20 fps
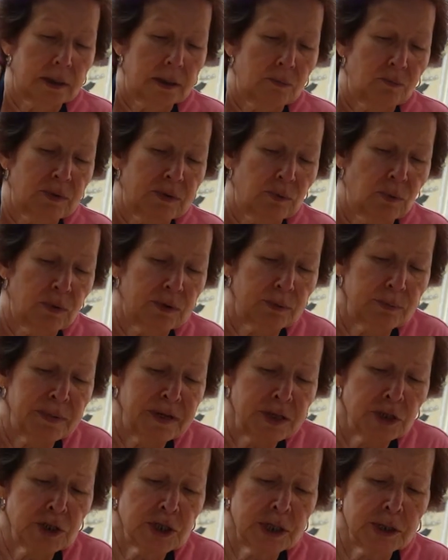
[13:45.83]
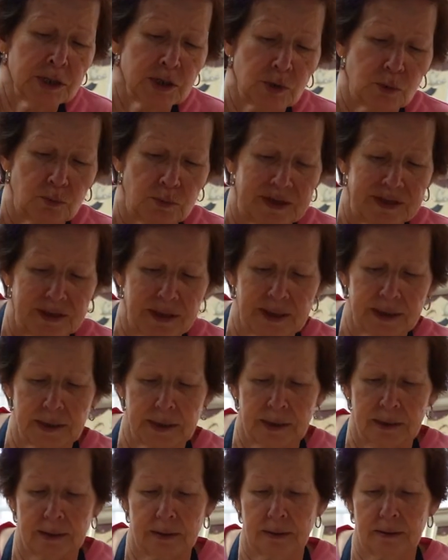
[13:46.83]
You want to be gentle with it.
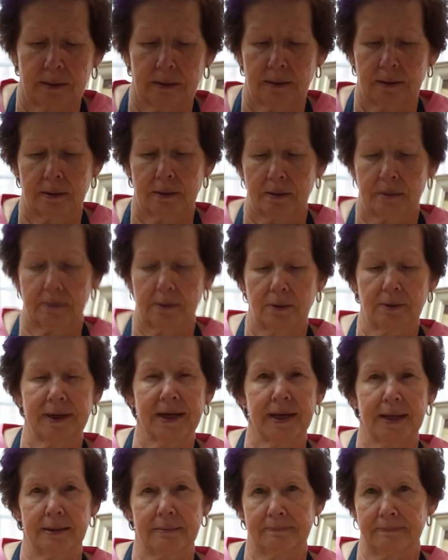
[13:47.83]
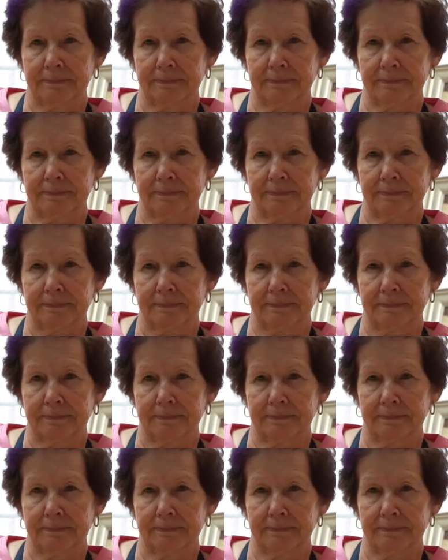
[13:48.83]
Okay.